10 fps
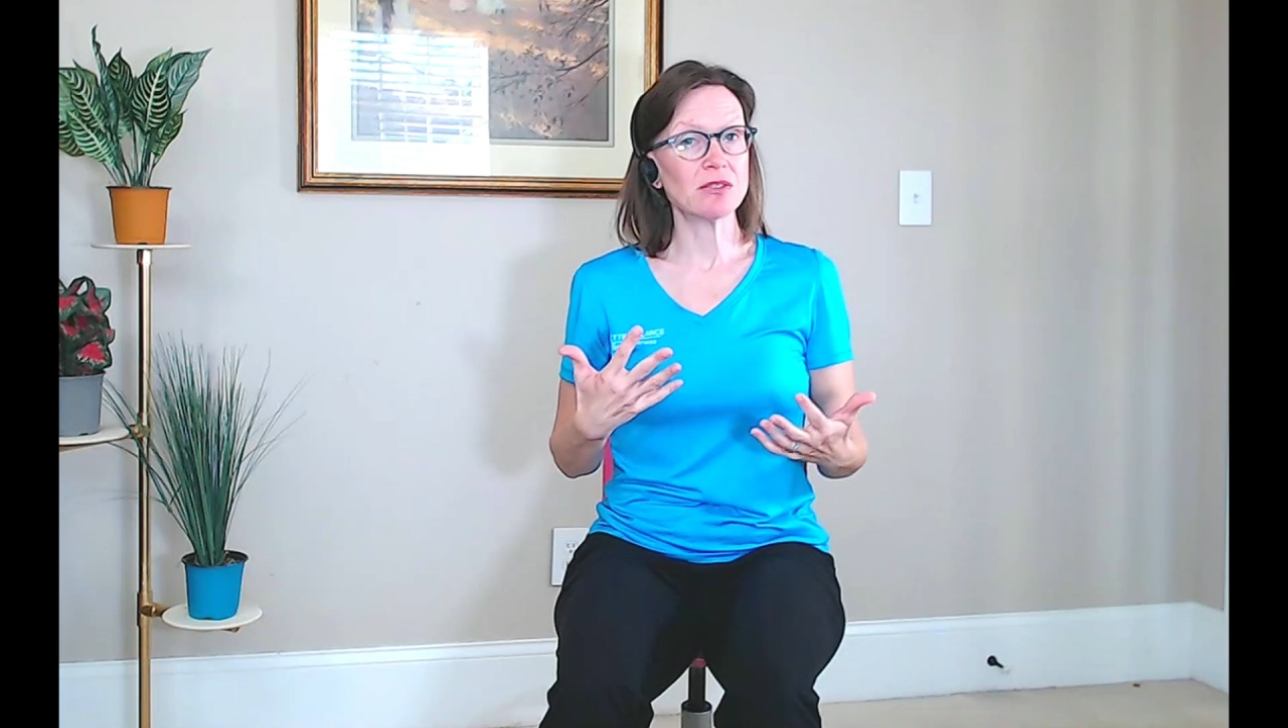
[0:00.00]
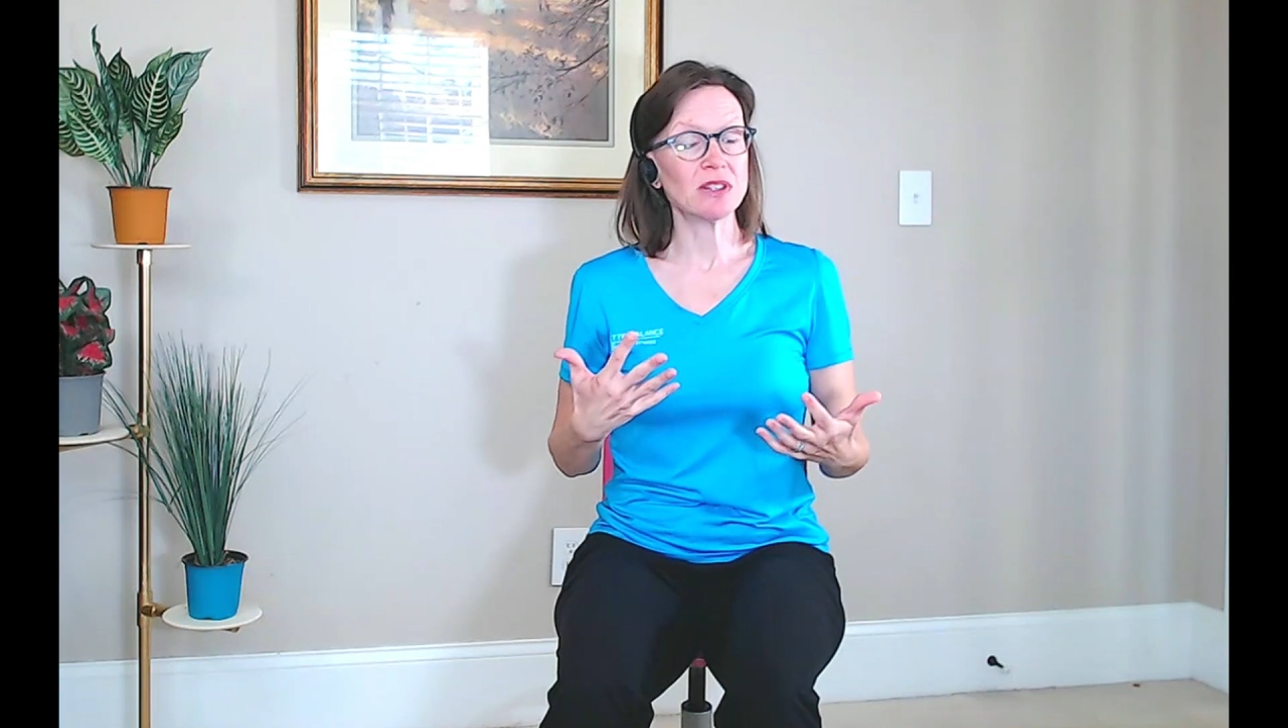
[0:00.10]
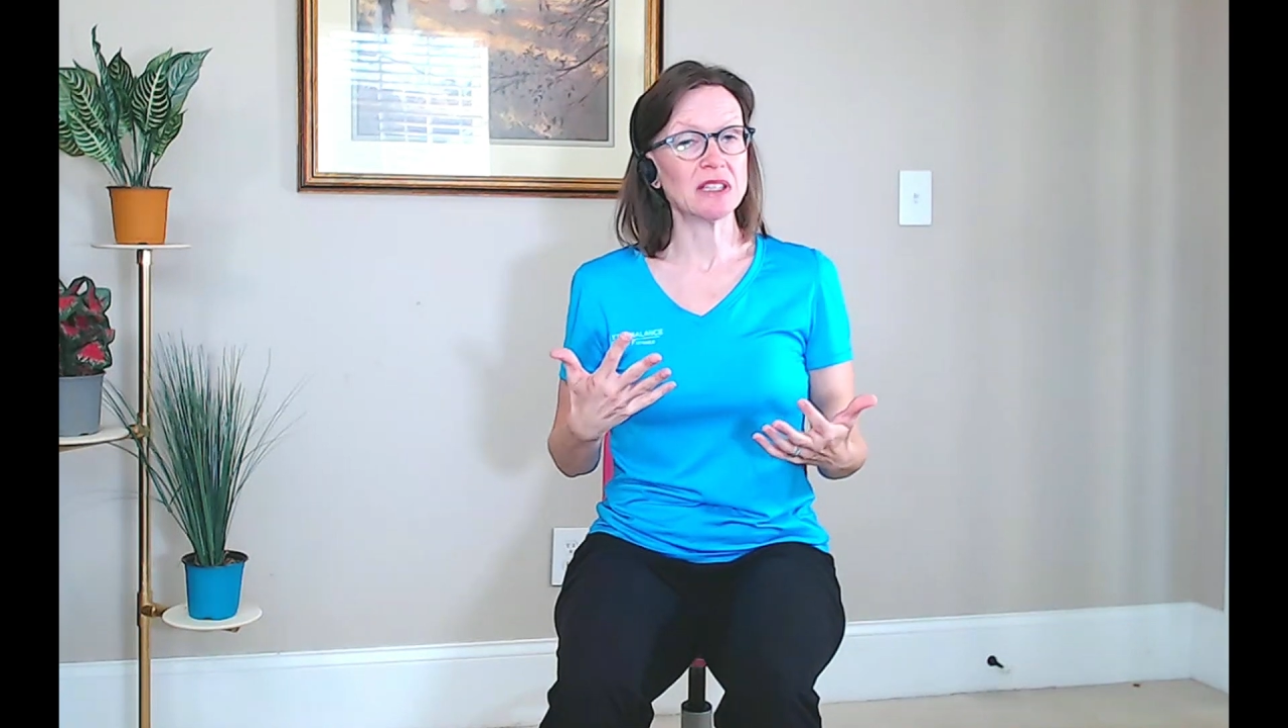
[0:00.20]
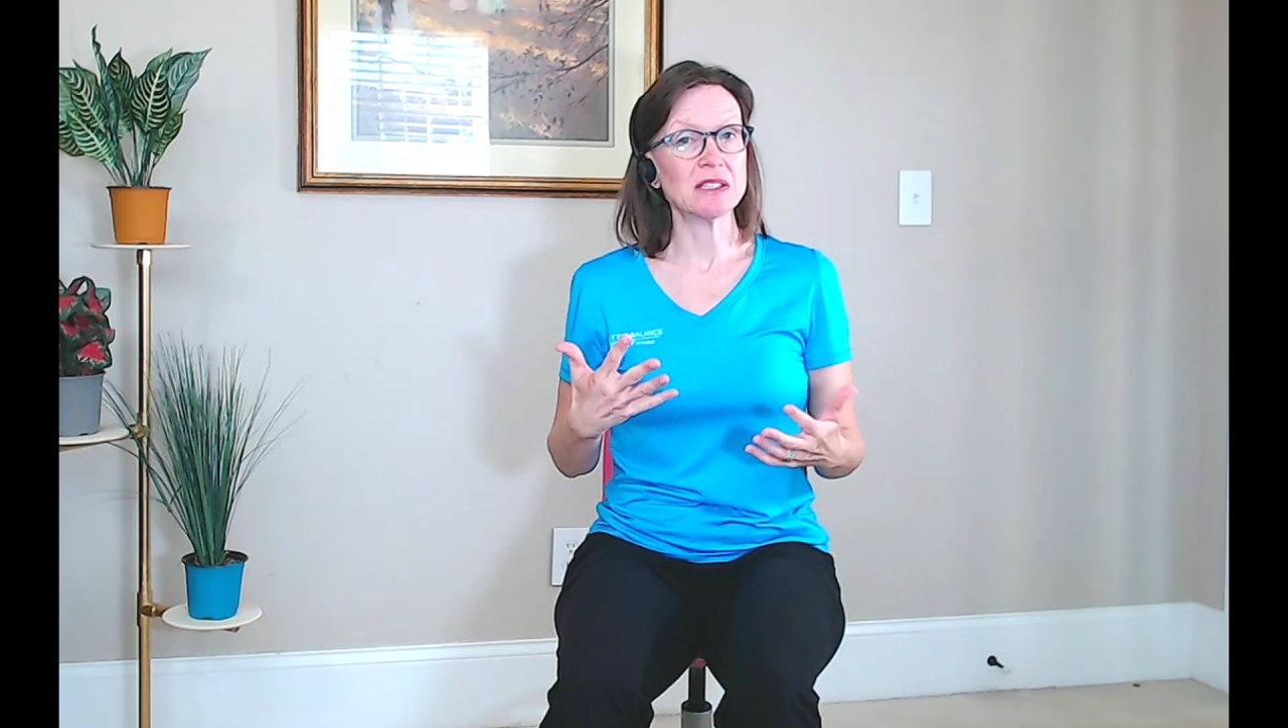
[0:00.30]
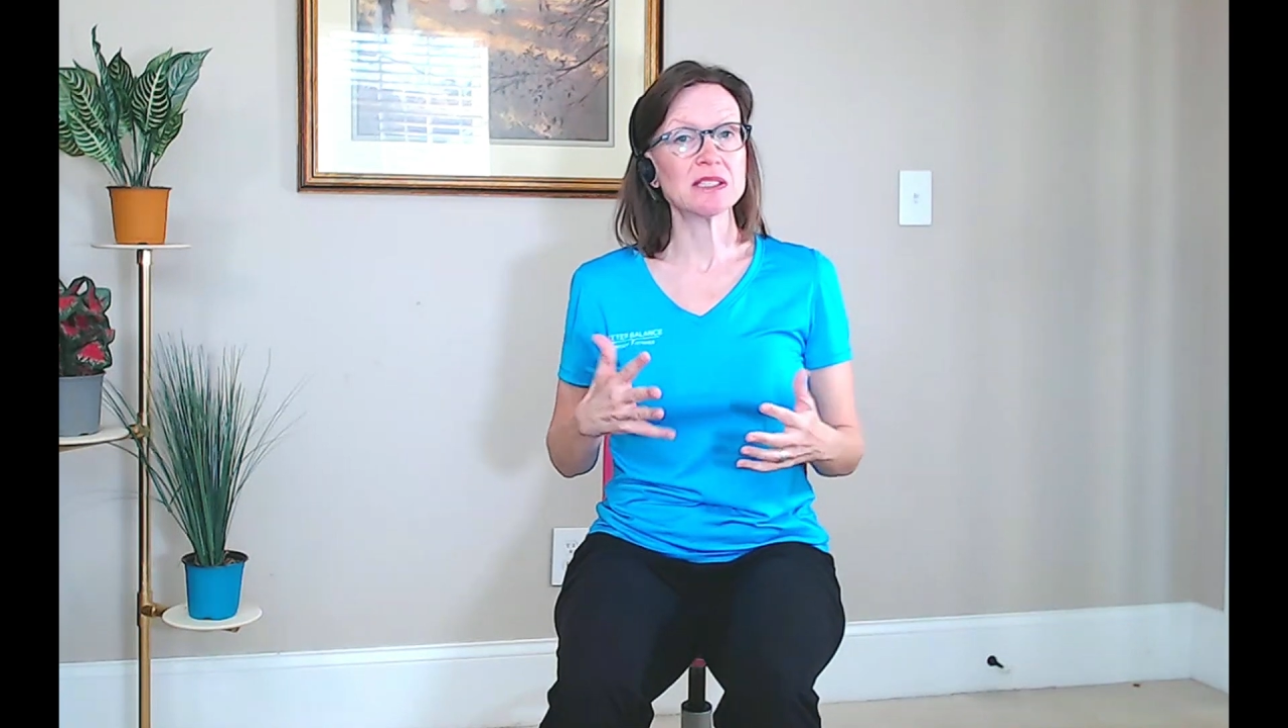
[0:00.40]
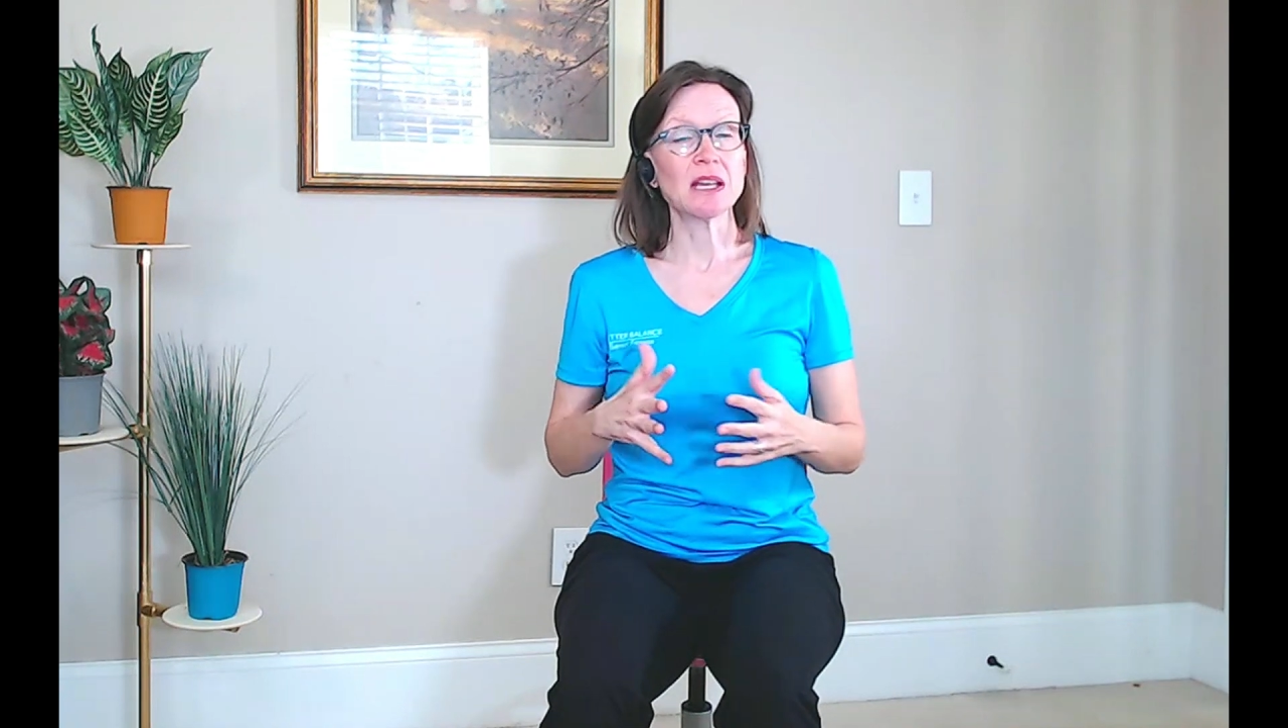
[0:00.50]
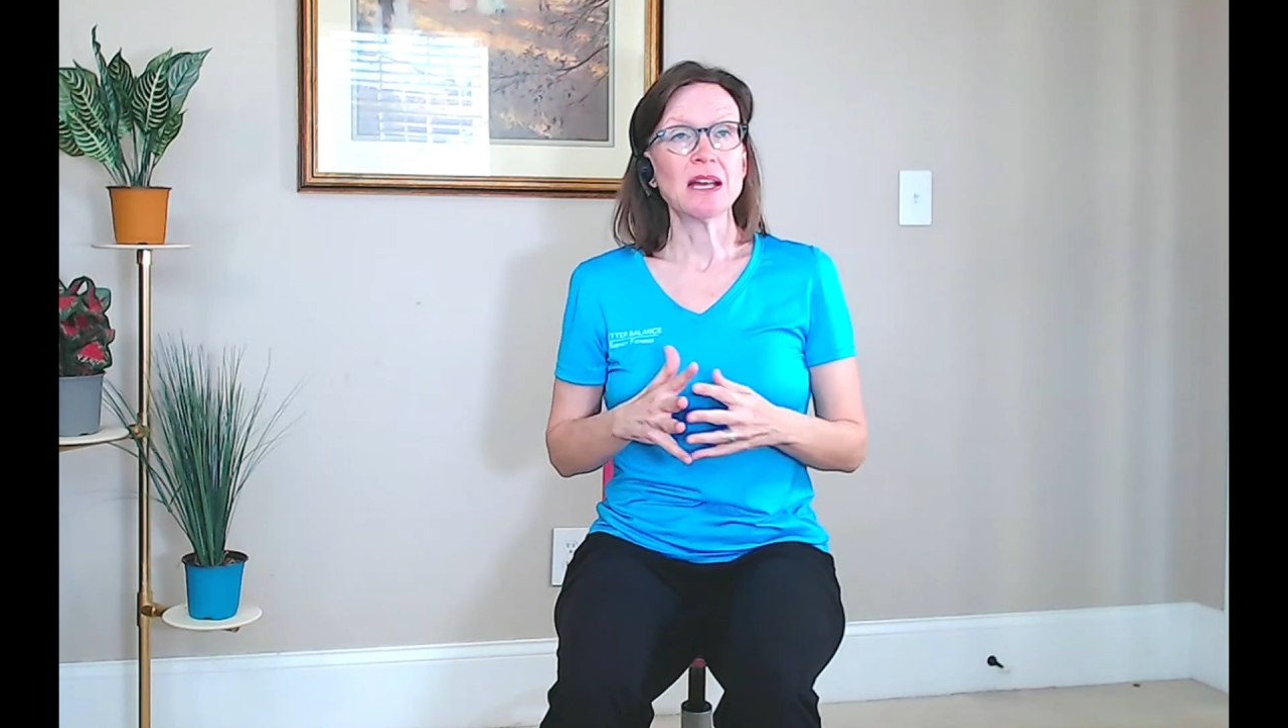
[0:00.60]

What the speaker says: of these.